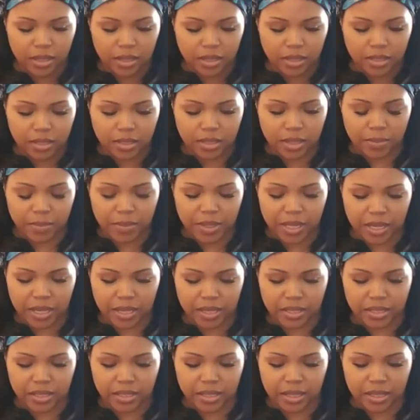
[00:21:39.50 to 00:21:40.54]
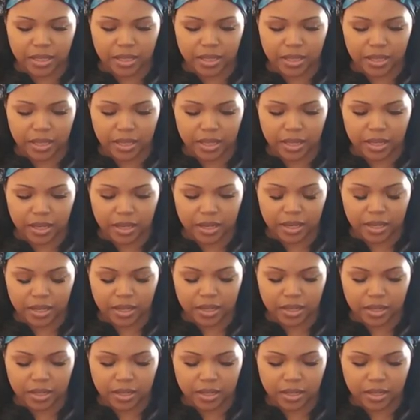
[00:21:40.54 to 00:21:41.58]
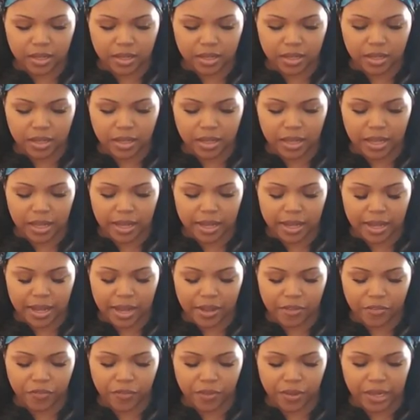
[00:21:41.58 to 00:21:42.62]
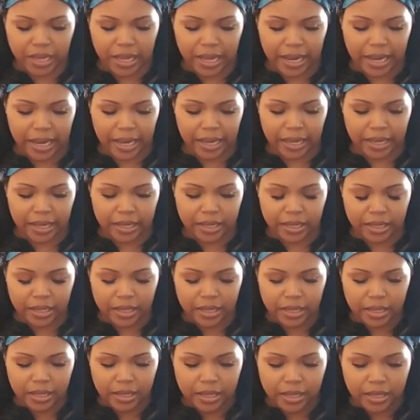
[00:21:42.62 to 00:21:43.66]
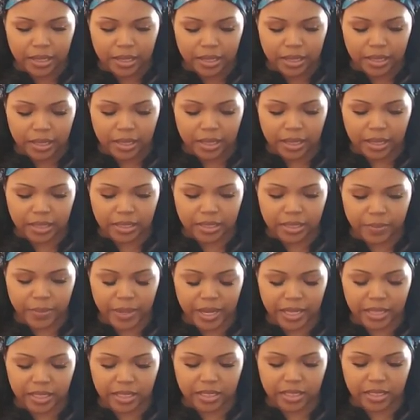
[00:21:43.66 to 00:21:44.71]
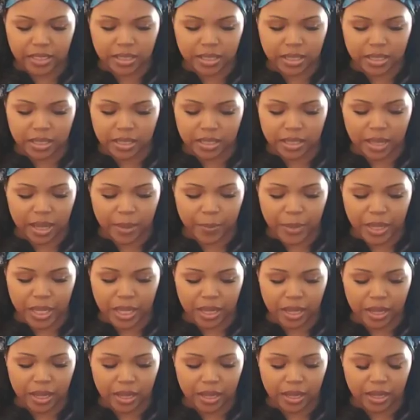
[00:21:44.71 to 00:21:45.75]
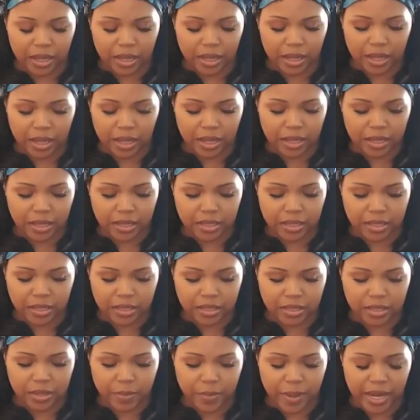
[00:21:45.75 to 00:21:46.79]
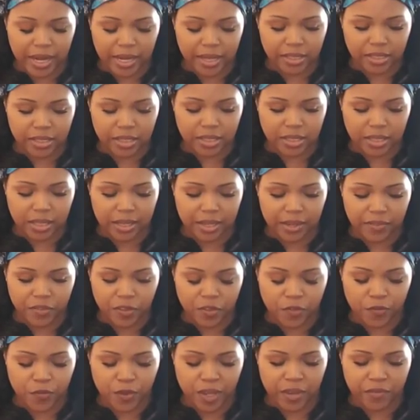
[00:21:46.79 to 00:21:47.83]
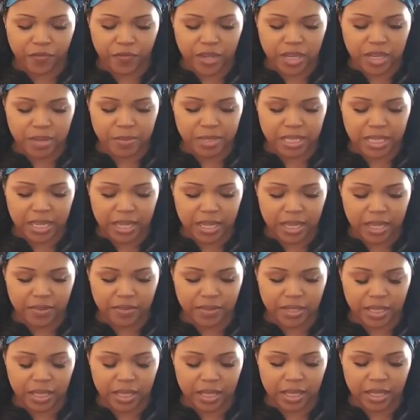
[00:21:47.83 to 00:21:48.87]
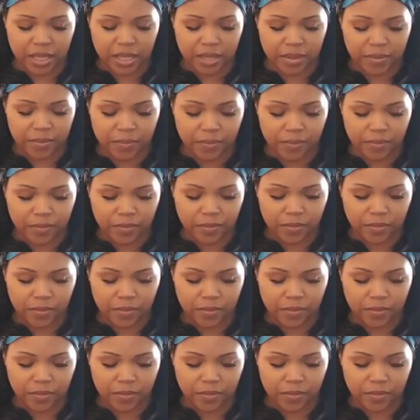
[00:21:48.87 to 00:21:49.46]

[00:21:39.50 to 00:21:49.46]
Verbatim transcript: Something is done. Yeah, I feel like then somebody I mean somebody has just left the fend for themselves then.